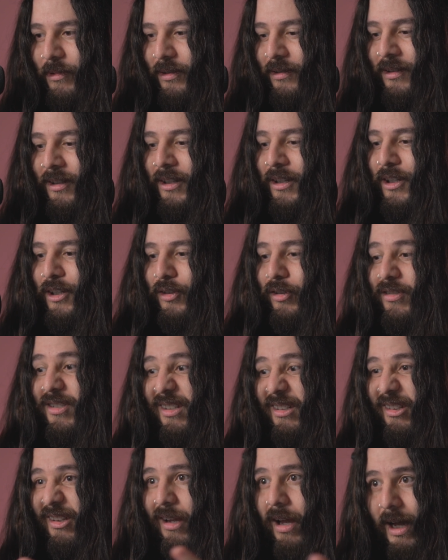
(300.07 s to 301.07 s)
it. There's a
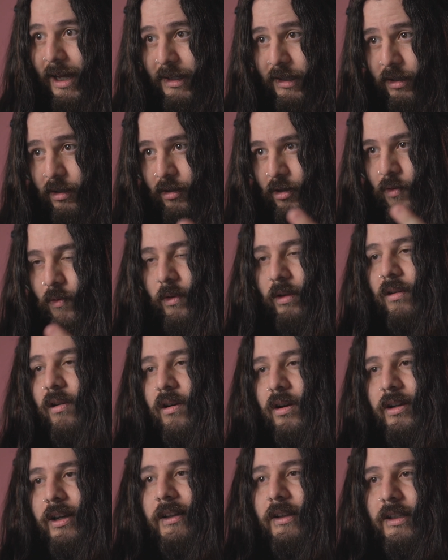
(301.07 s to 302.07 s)
lot going
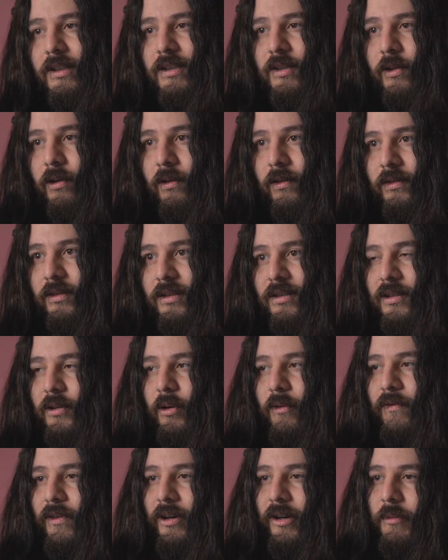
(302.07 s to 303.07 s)
on in these songs that
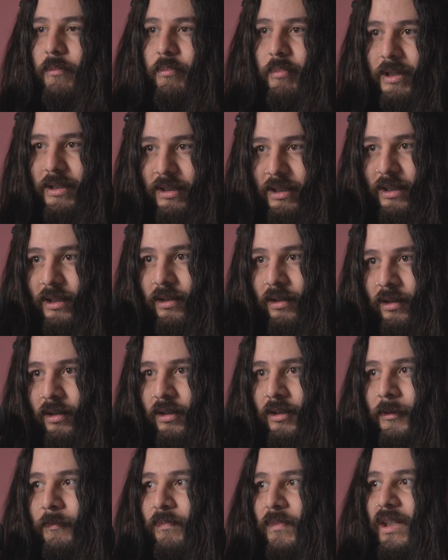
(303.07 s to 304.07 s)
are very busy.
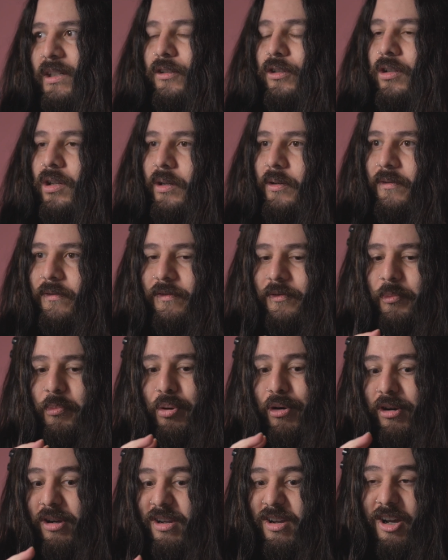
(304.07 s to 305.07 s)
A lot of
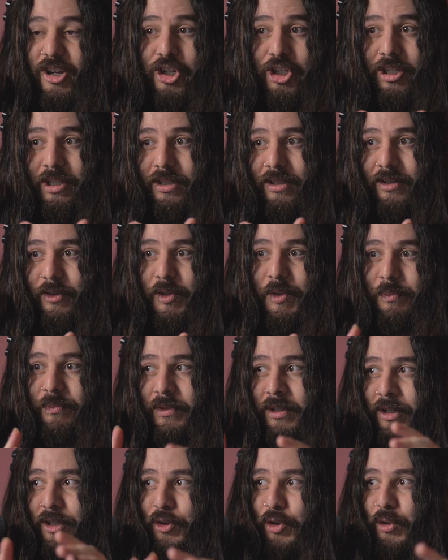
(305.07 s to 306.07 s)
percussion.
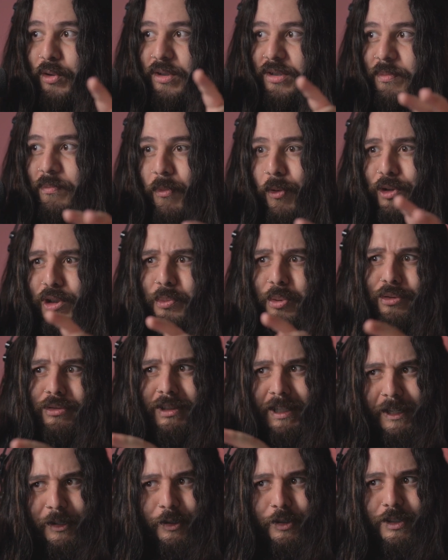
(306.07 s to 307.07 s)
There's multiple
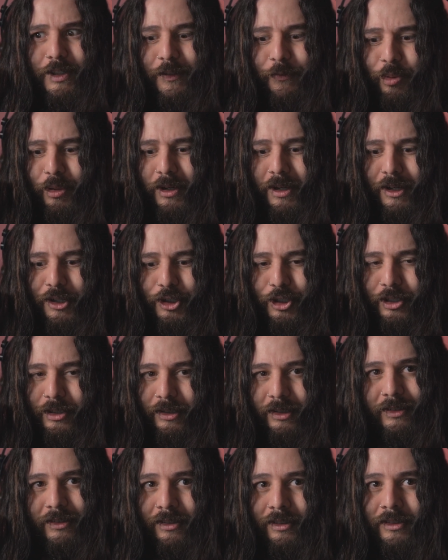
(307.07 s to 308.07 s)
layers of
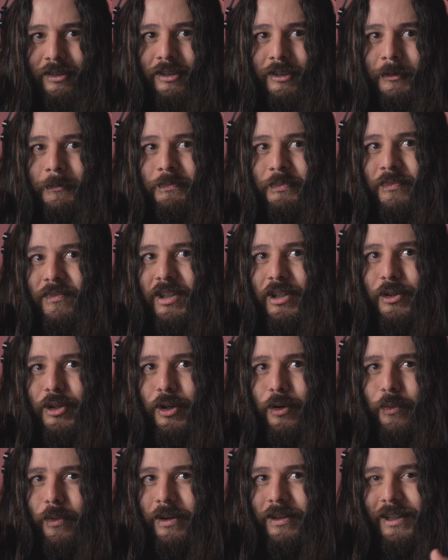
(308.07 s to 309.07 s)
percussion. You
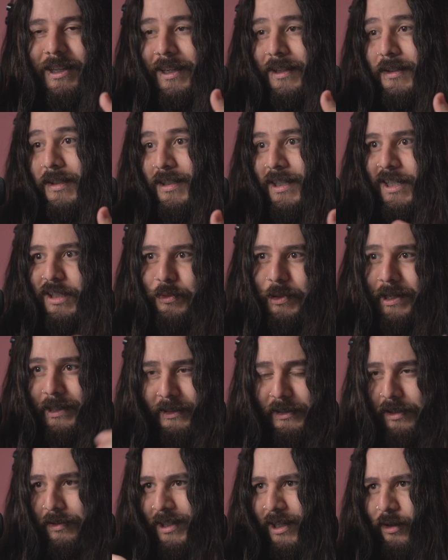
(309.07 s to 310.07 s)
know, well, like in this case, we had
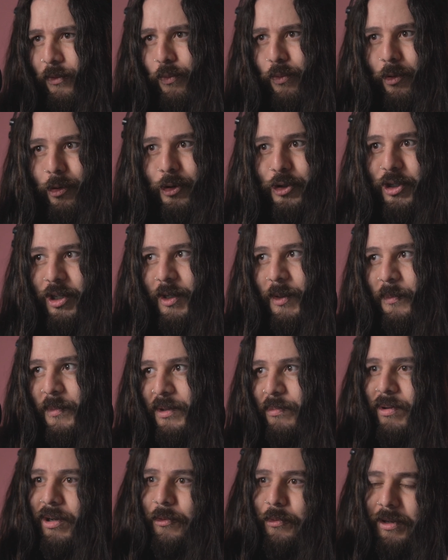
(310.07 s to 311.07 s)
like these kind of war
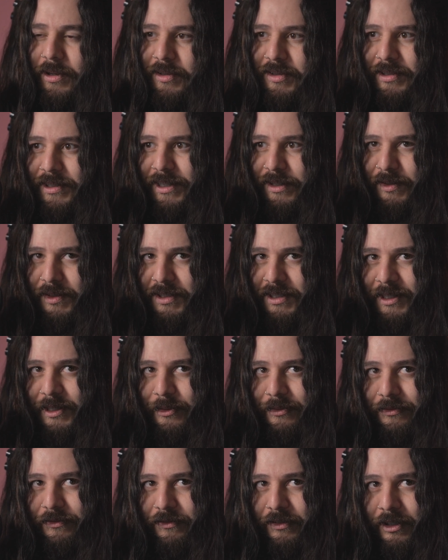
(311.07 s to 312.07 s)
drums, but we also had this kind
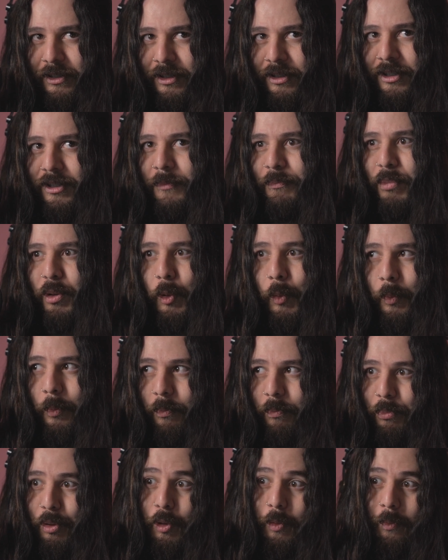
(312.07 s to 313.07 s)
of boom,
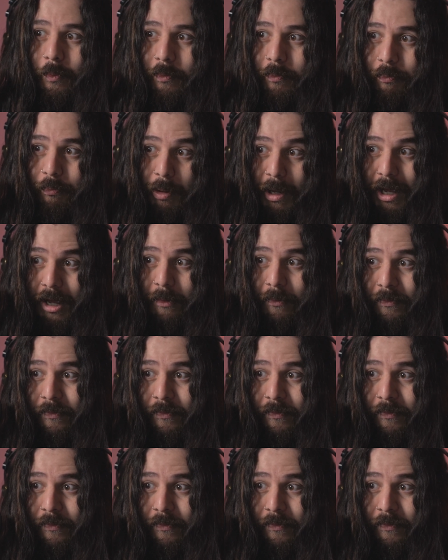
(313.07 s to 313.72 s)
boom, bah,